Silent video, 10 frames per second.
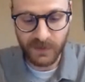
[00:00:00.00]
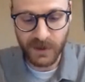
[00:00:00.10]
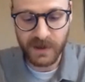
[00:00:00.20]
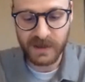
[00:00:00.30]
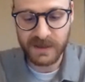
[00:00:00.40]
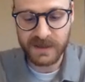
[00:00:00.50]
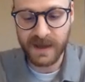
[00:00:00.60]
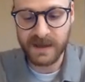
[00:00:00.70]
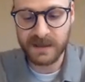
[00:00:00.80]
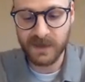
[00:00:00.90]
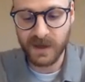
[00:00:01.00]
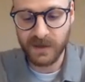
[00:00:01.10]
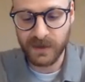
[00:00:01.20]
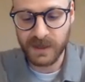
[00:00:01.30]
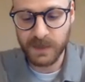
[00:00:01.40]
regarding the status of the
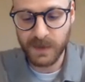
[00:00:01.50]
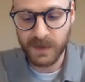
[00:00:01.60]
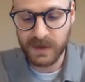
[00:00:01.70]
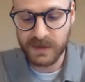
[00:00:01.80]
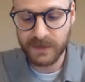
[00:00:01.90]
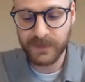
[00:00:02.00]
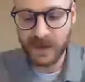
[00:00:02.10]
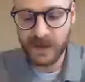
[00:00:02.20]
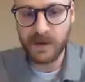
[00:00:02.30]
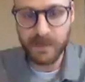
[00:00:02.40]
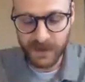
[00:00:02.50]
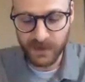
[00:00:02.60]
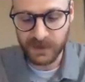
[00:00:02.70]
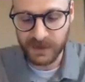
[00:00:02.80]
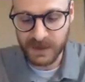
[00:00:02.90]
other in experience, in our
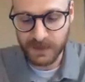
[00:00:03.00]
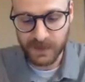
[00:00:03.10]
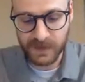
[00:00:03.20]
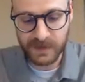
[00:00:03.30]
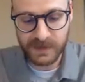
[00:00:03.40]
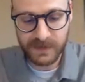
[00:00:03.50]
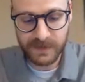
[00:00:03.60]
empirical experience.